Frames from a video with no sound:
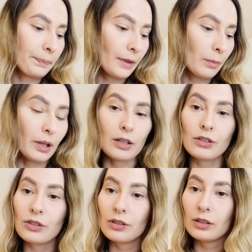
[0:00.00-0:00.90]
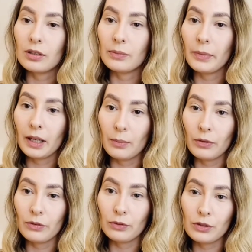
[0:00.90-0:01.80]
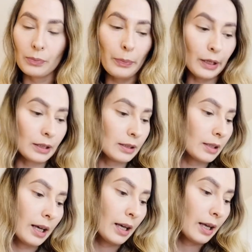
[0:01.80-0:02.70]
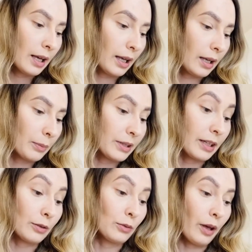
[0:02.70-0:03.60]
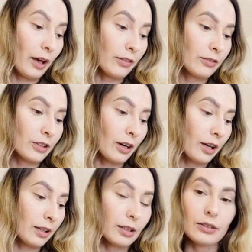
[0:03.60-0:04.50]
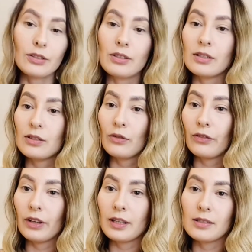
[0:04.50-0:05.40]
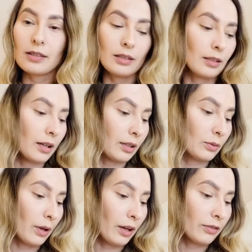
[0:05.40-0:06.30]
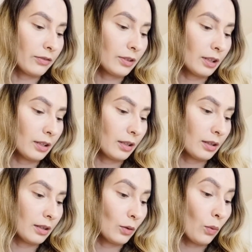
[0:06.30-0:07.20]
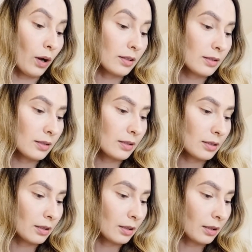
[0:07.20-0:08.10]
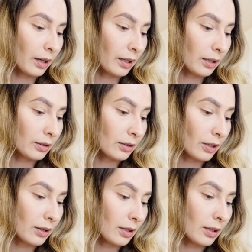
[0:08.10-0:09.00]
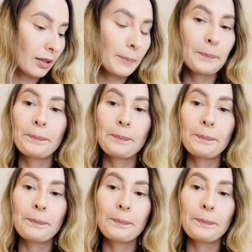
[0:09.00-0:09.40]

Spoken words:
blush Makeup Revolution palette, but I do have their highlighters, the Sofx. I do have the quads highlighter, I think.